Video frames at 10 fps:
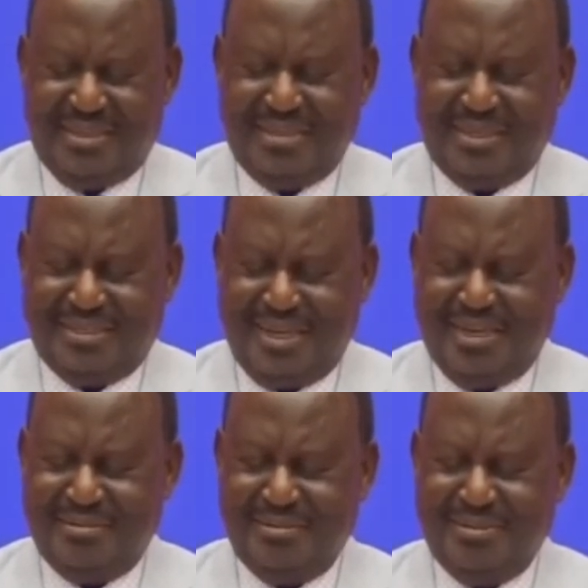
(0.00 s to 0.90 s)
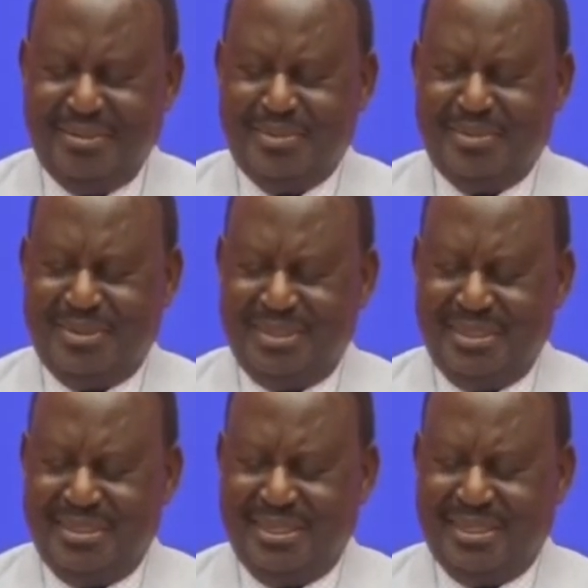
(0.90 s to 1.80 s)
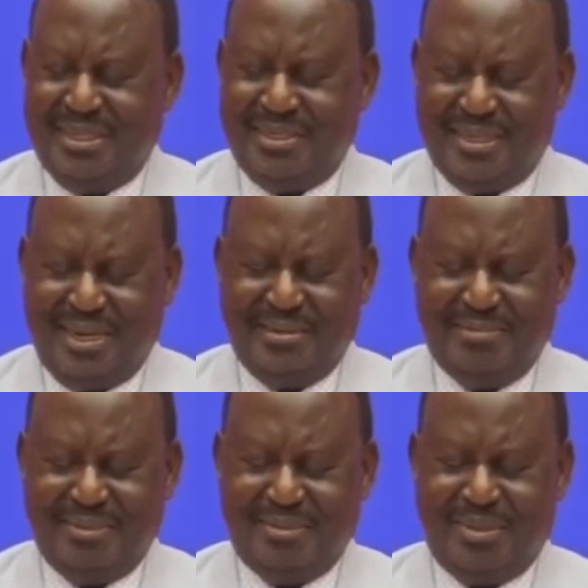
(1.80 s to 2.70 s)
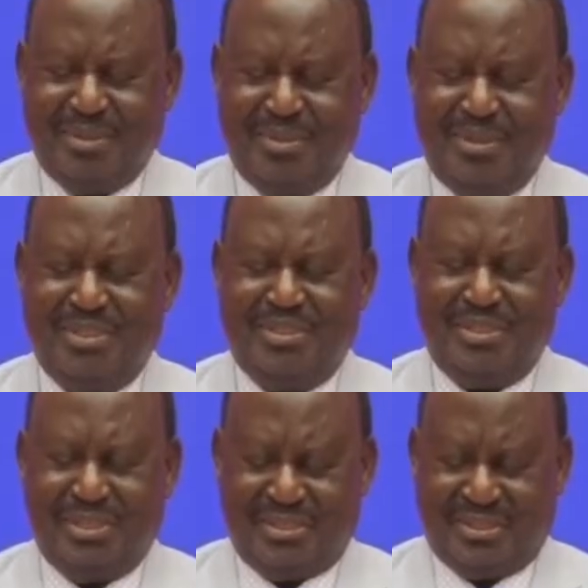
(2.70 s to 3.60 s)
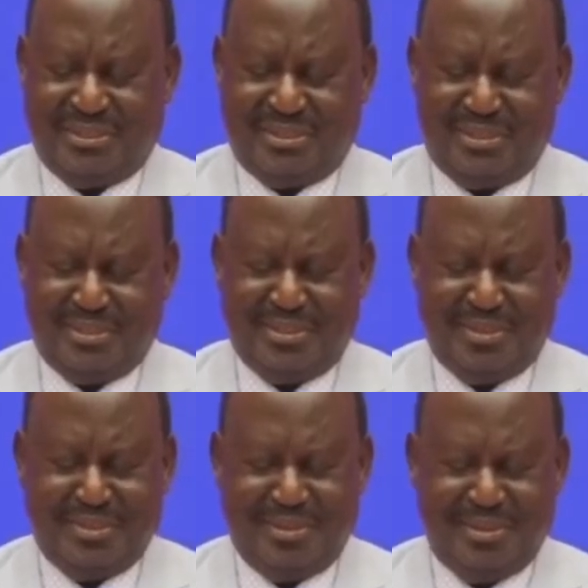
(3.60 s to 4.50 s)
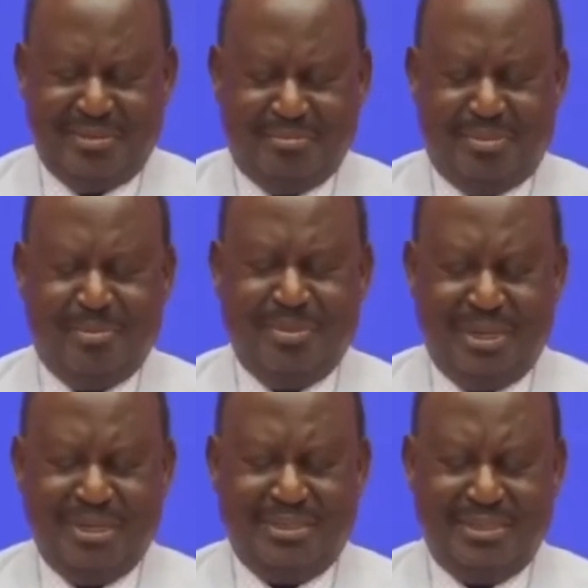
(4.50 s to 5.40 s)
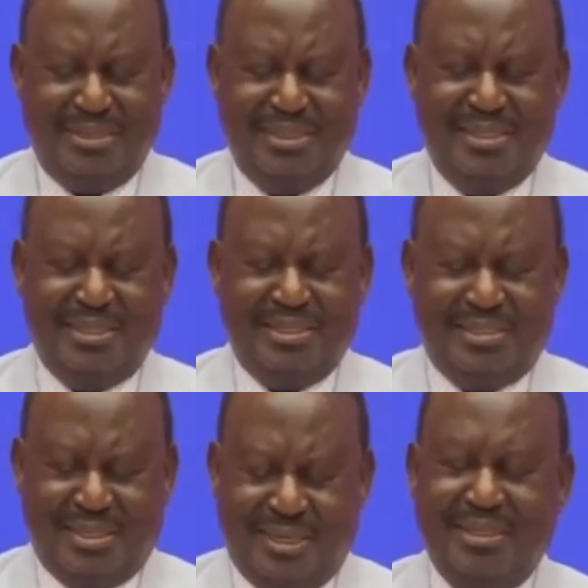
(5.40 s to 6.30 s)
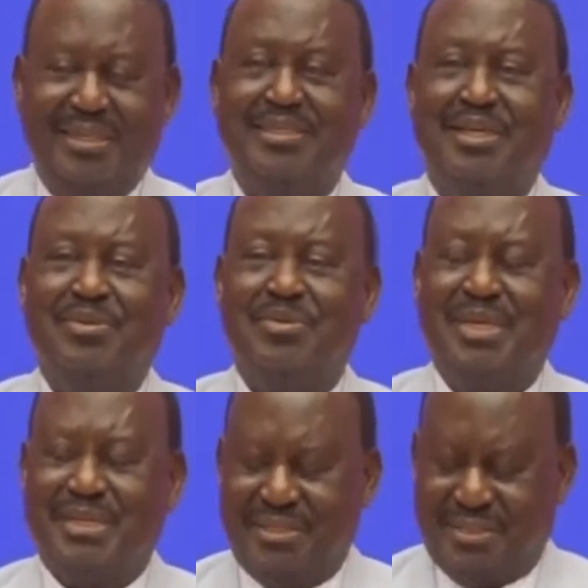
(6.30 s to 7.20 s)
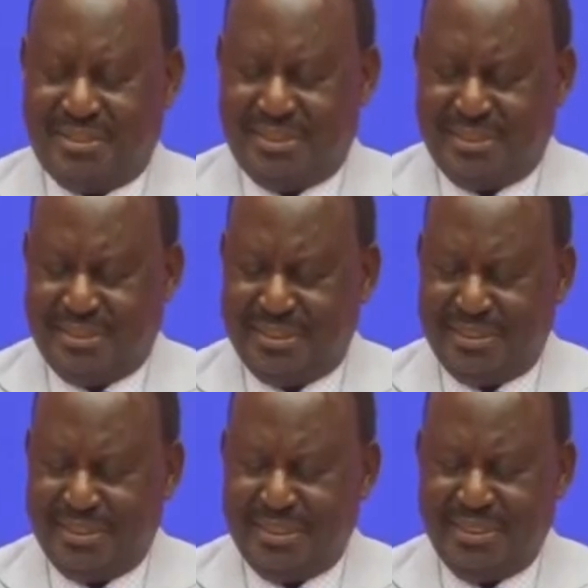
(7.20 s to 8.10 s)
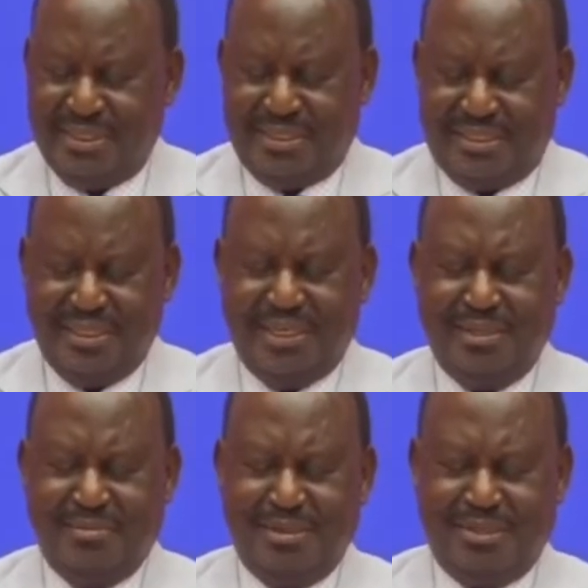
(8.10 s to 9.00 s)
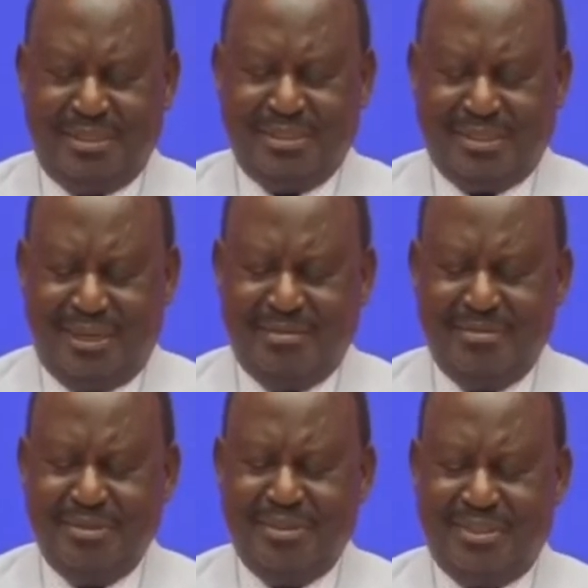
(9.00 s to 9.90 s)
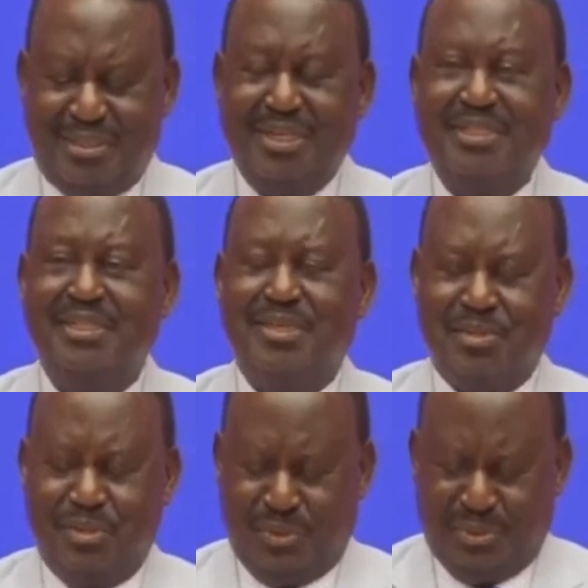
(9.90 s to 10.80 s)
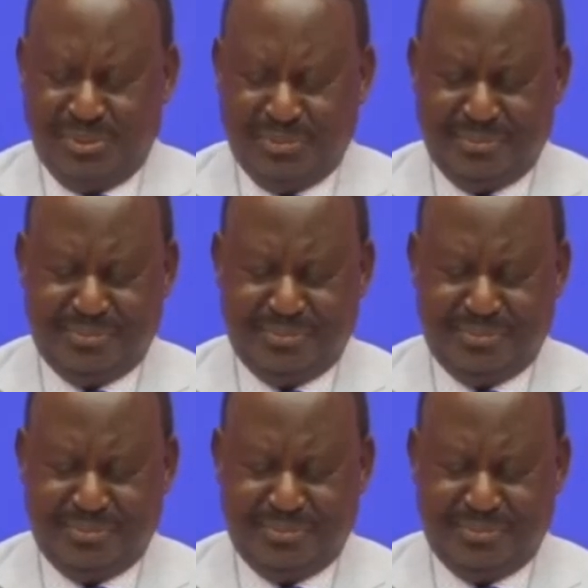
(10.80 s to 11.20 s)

There's a time to lead and a time to acknowledge cheers. Popularity surges and wanes. Cheering masses come, change, and go.